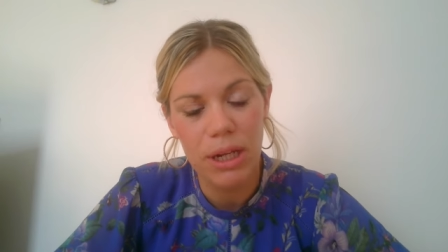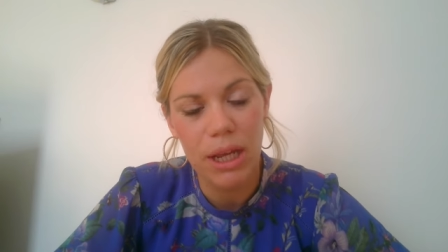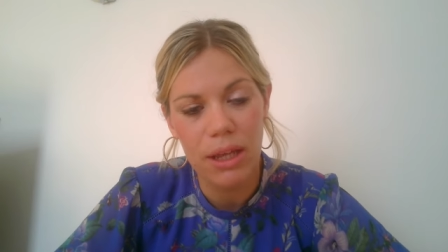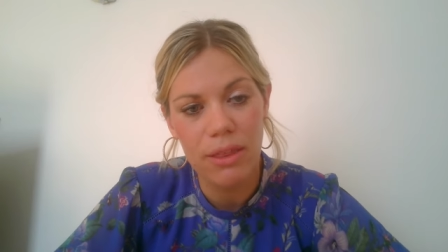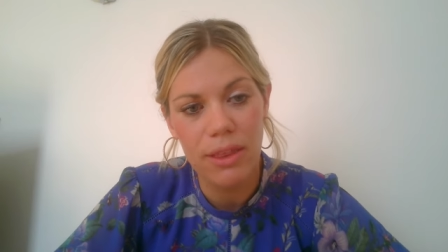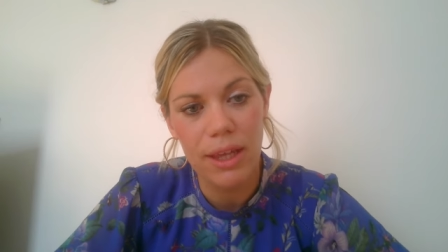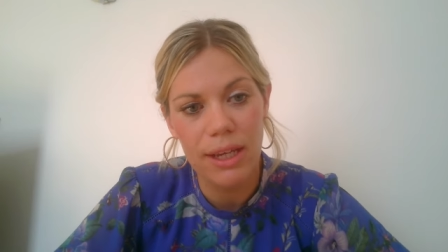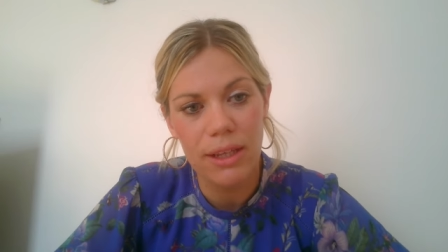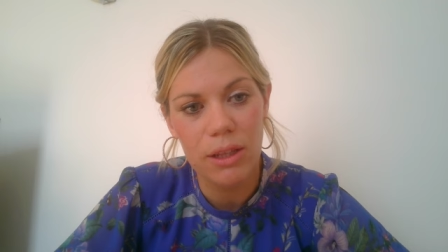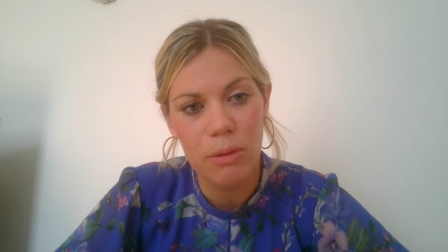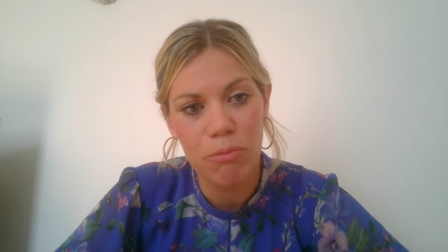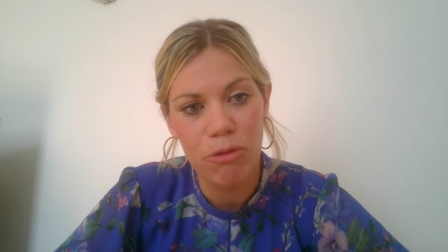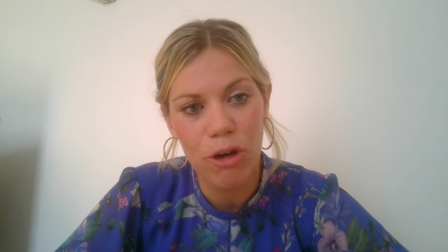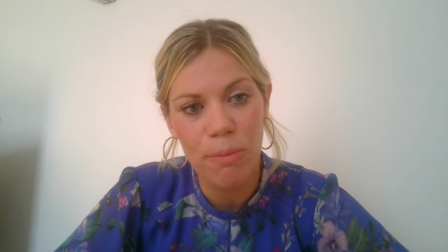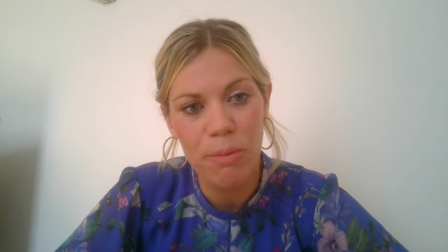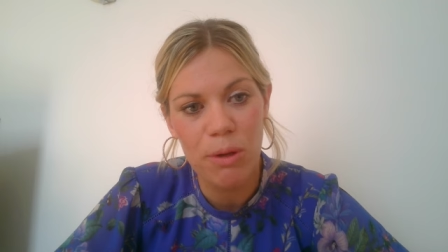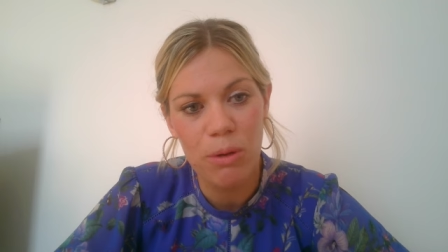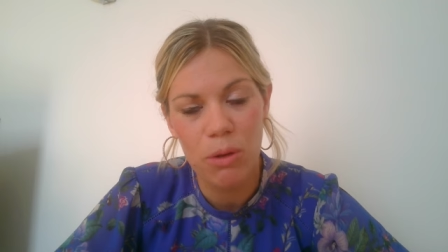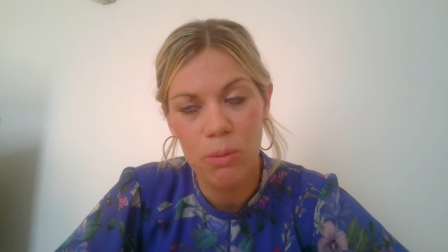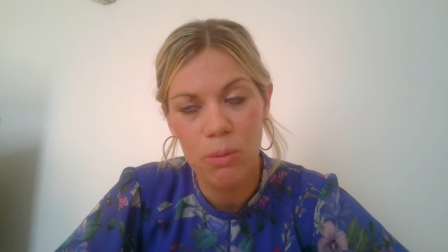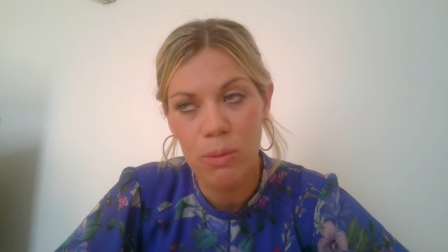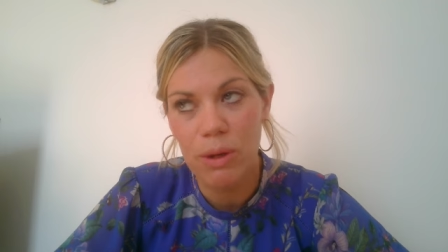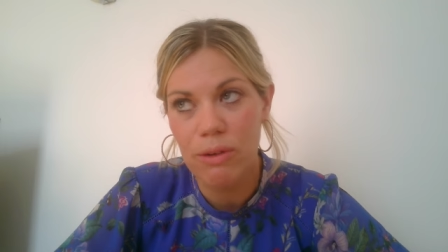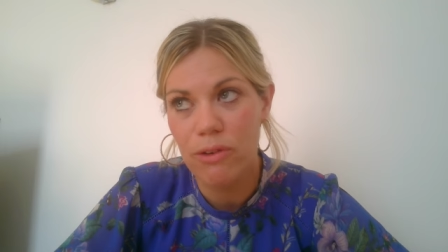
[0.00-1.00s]
But I think the
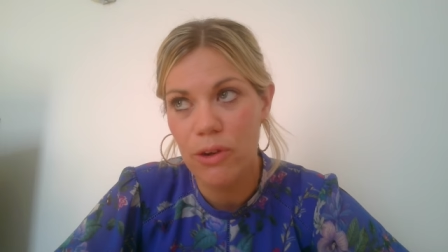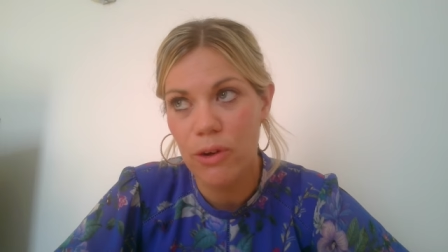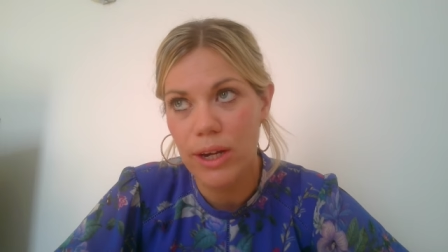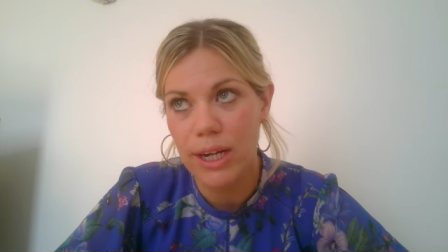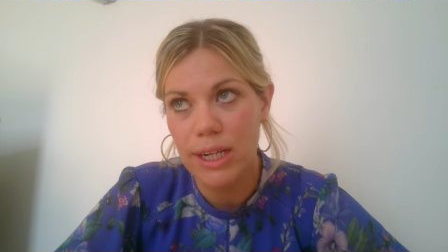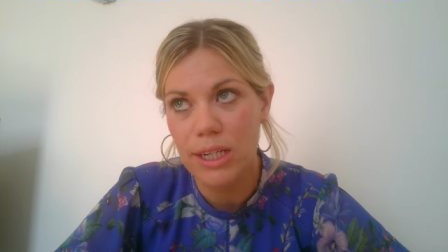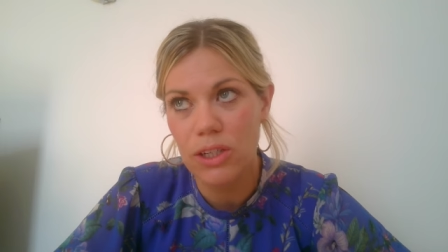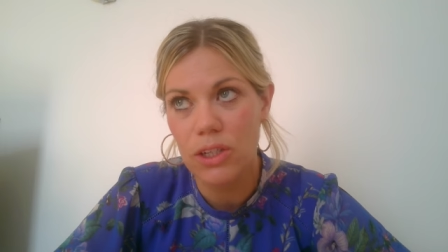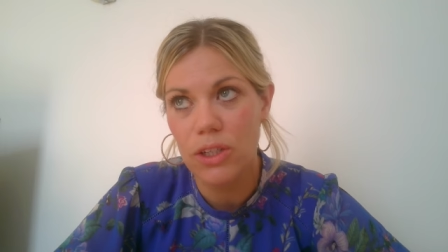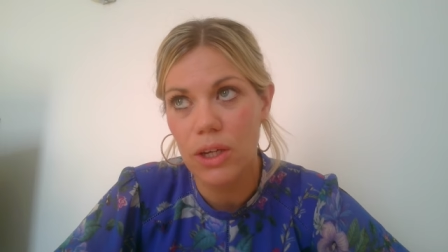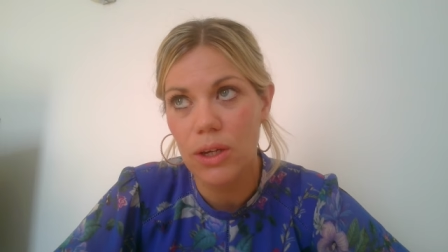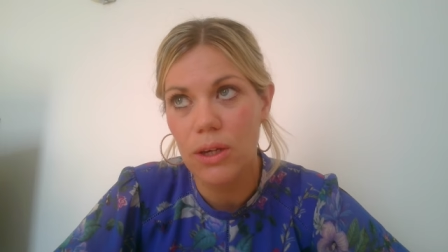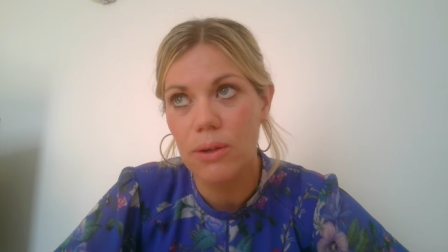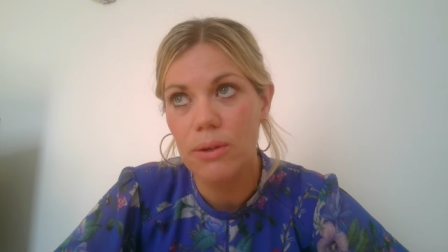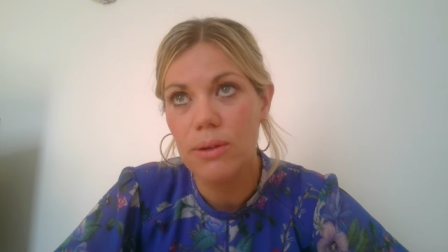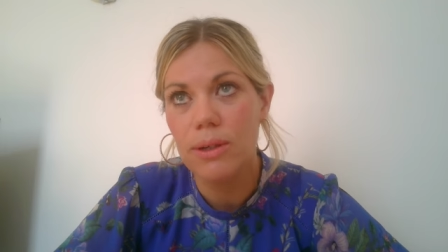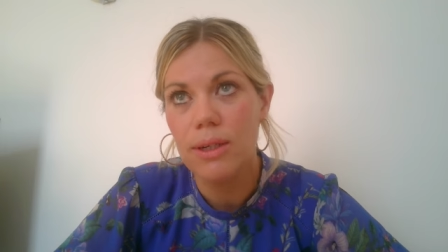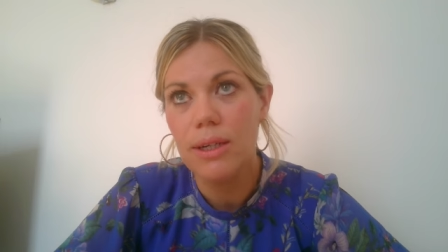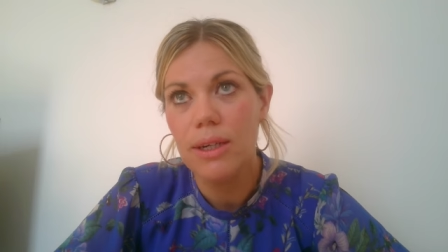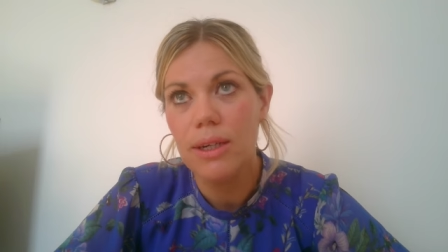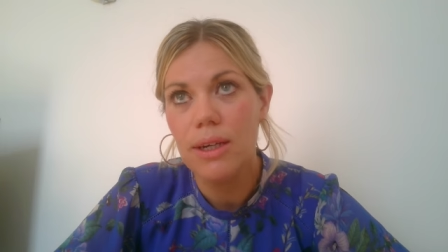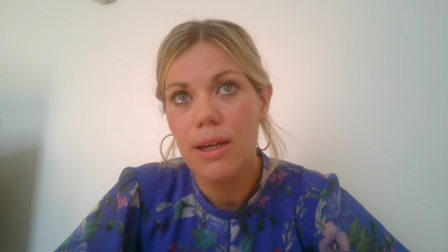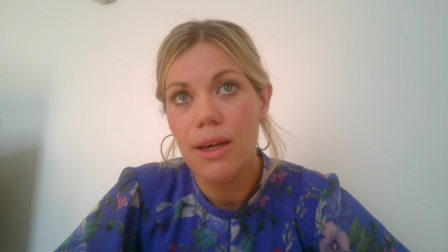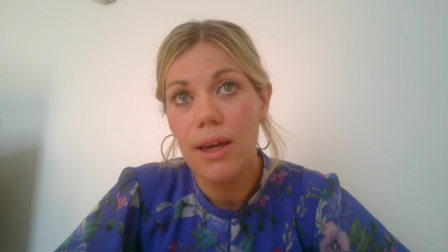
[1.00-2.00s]
problem that we've got
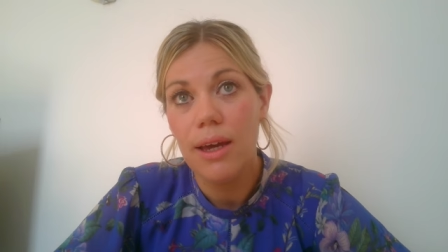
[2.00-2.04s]
into,